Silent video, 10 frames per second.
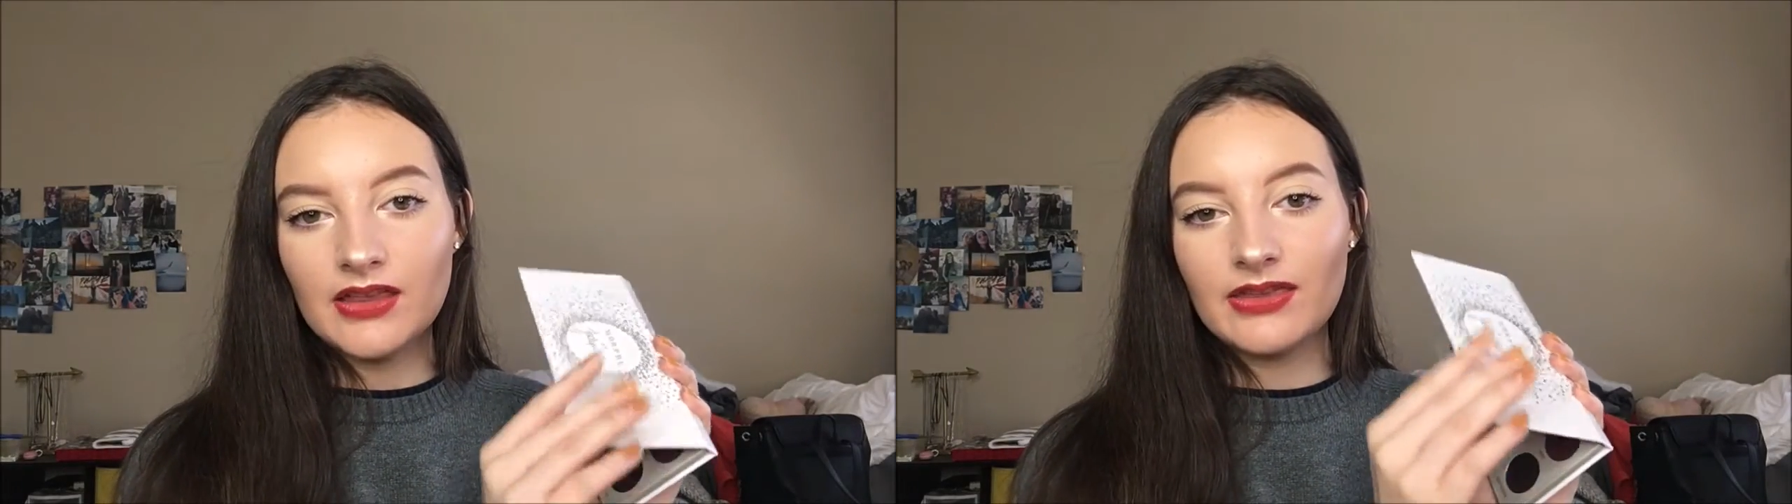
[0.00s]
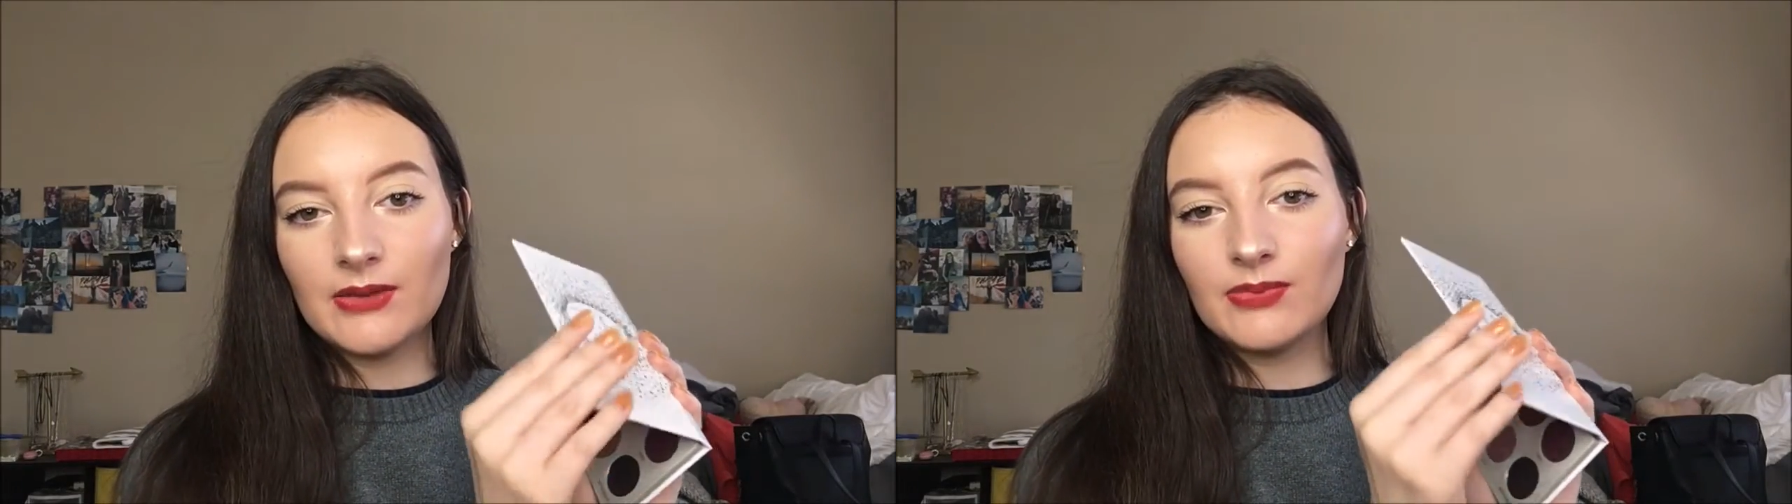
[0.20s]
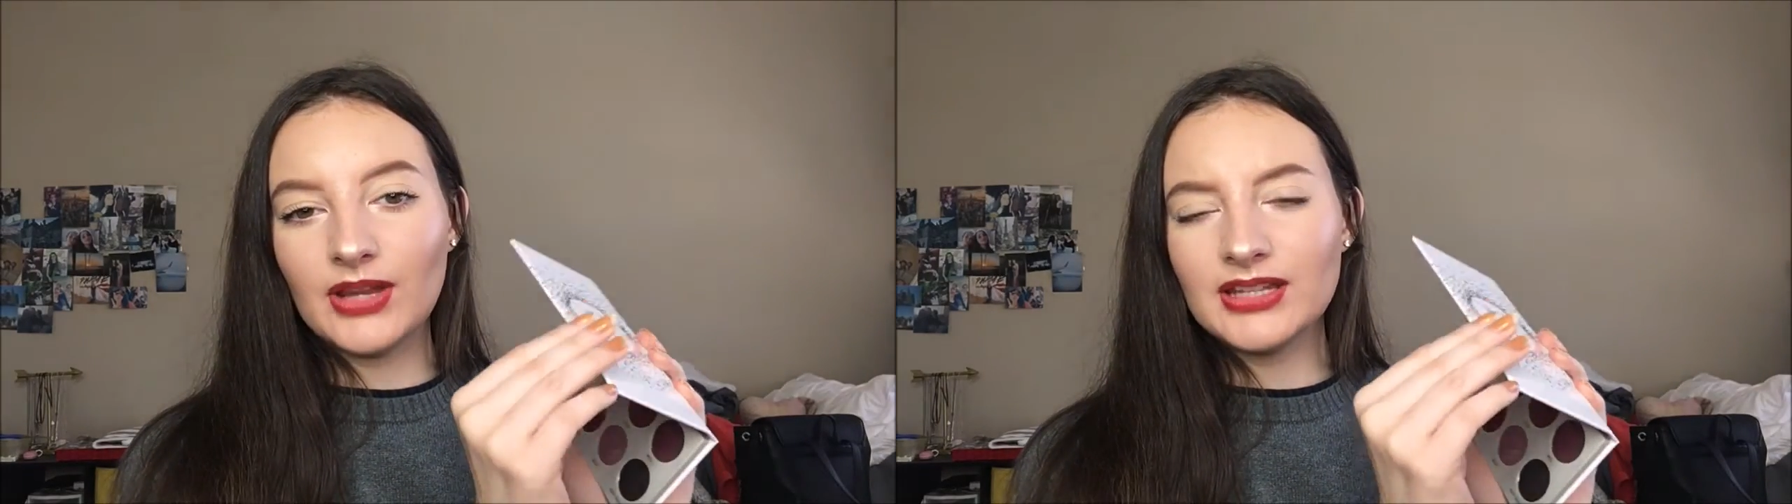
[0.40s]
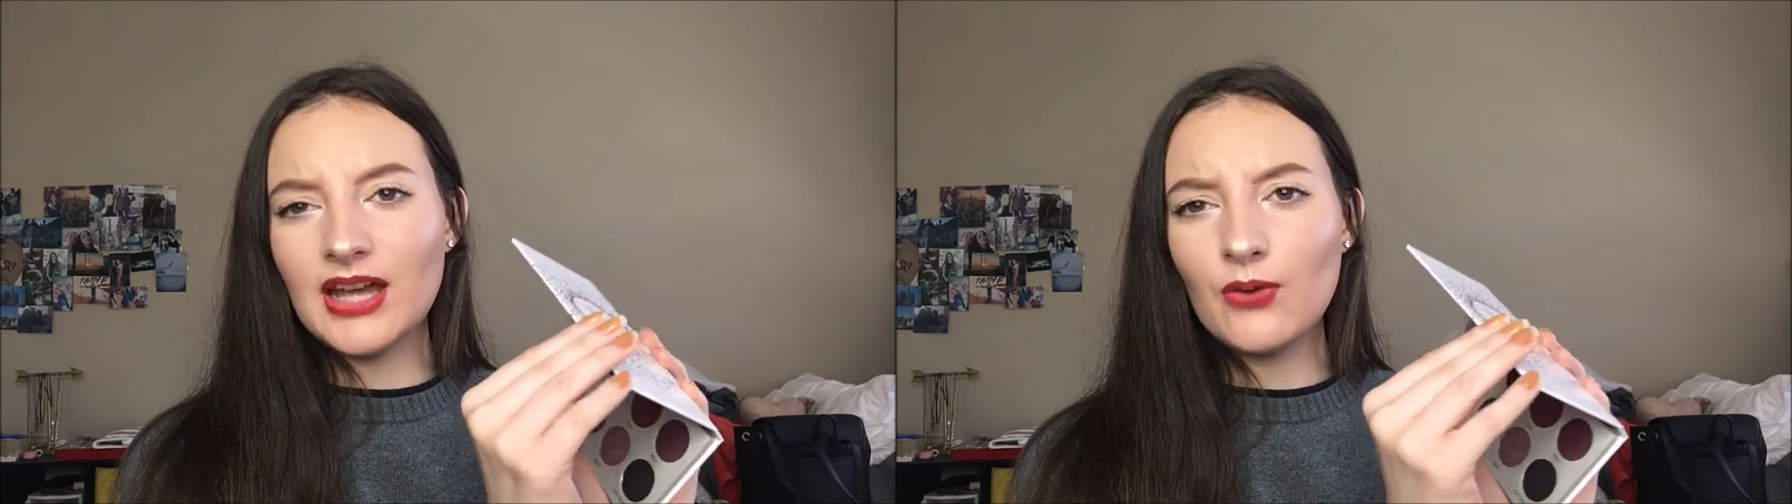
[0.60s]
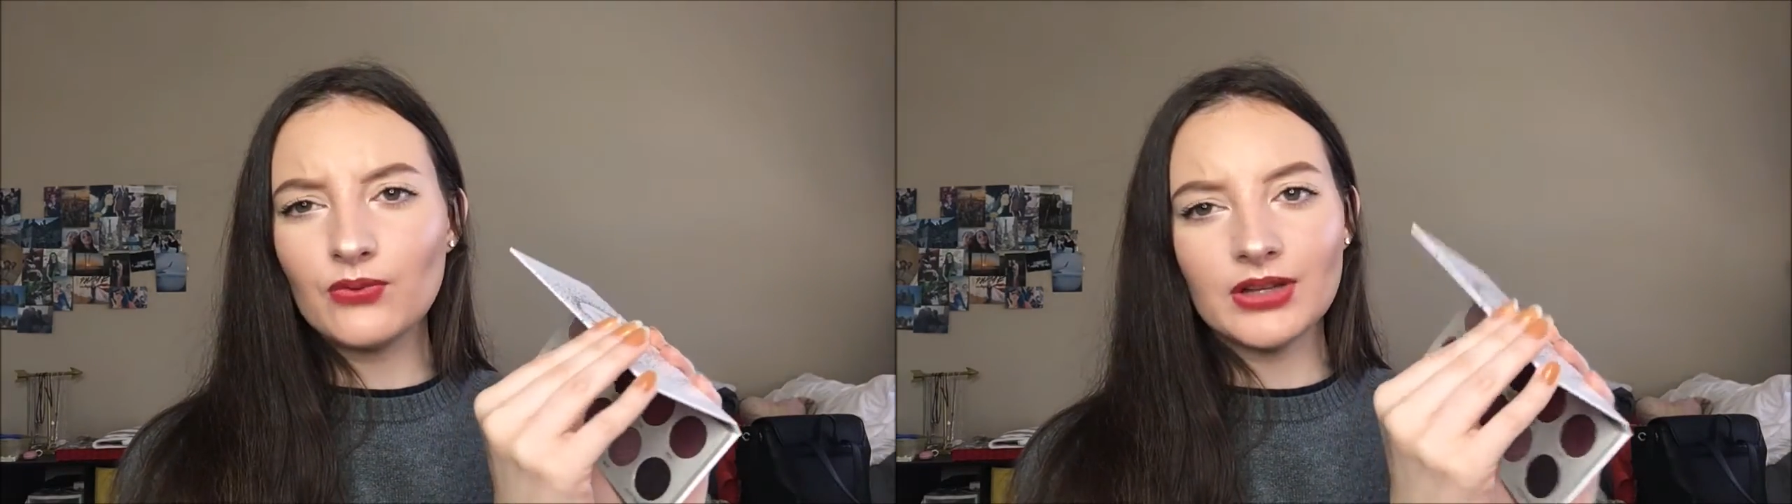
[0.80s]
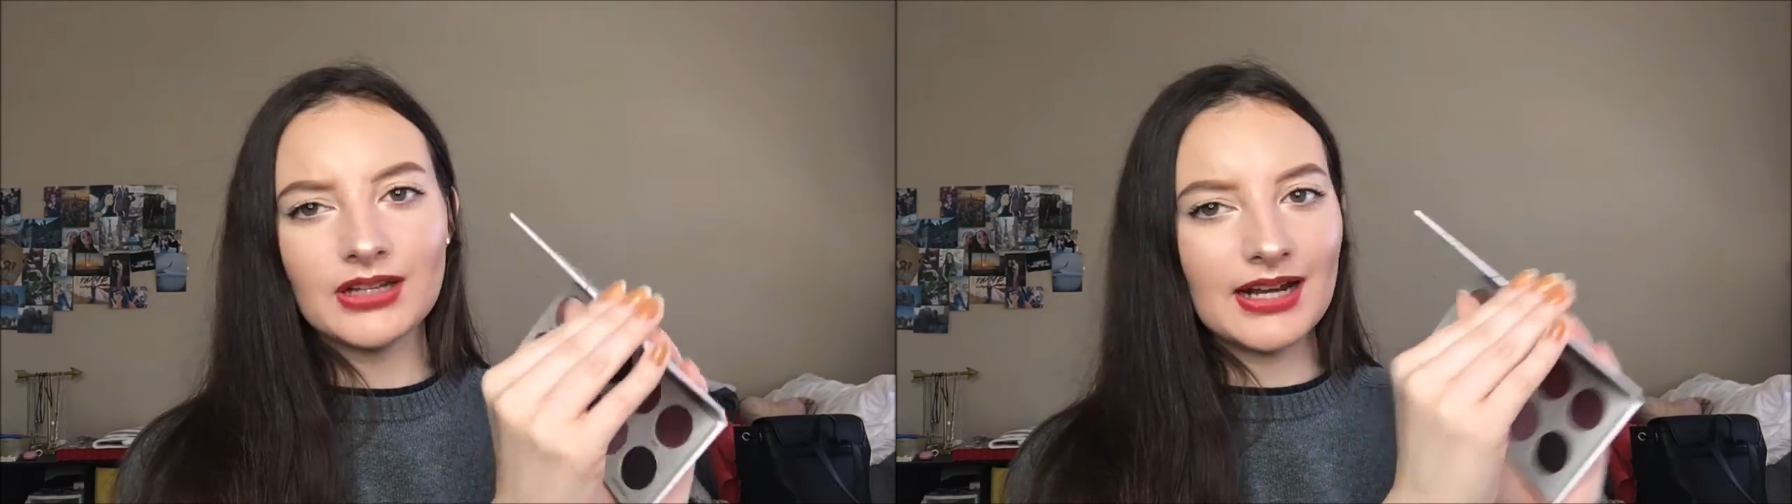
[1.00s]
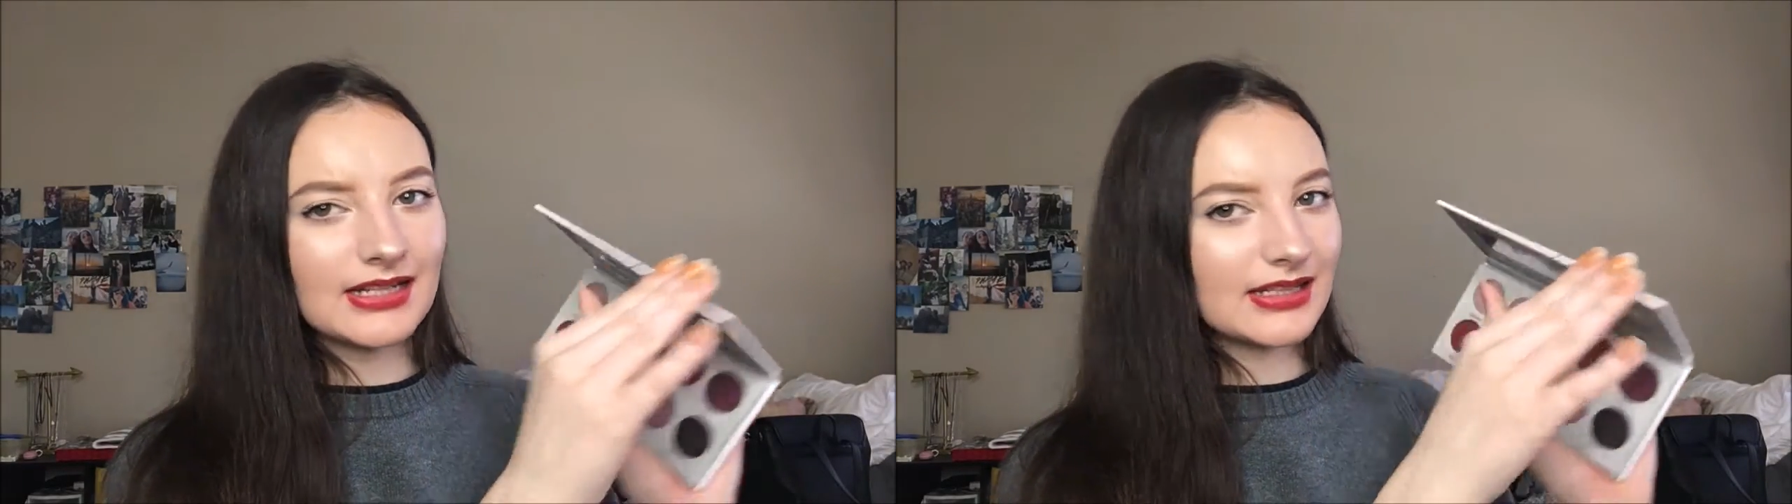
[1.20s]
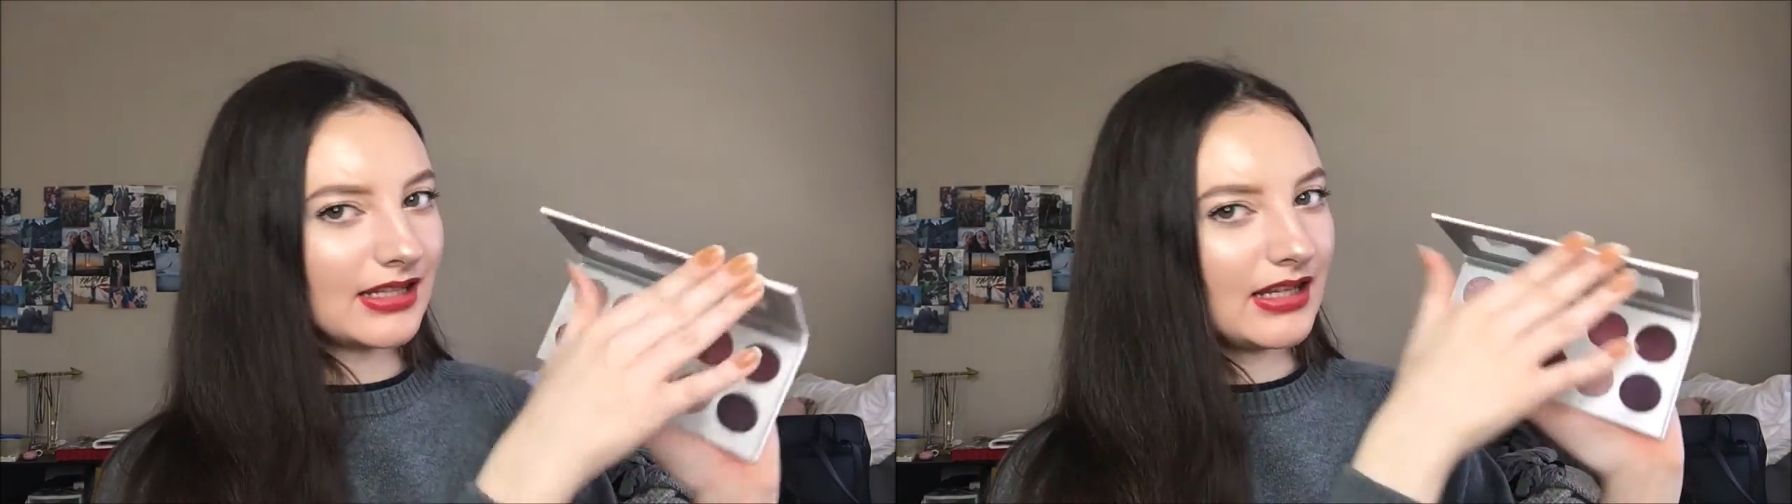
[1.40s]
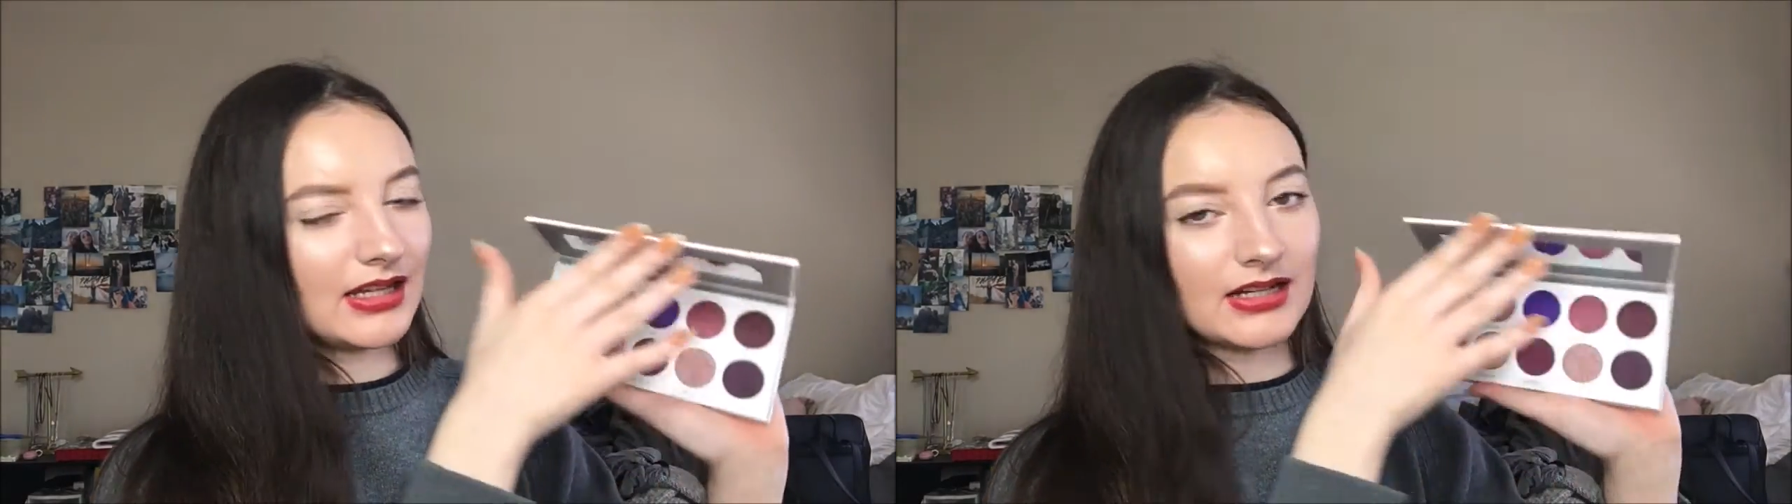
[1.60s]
they blend out really nicely